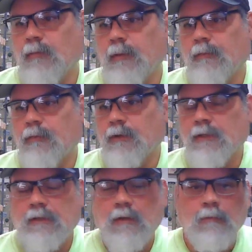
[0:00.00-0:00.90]
or people
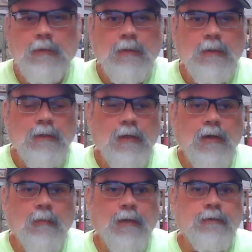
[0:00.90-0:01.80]
really don't
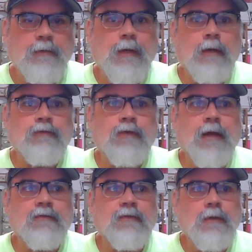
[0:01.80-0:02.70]
care about their
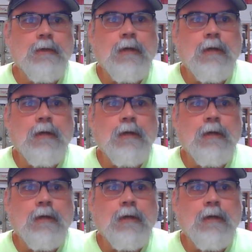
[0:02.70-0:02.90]
contracts.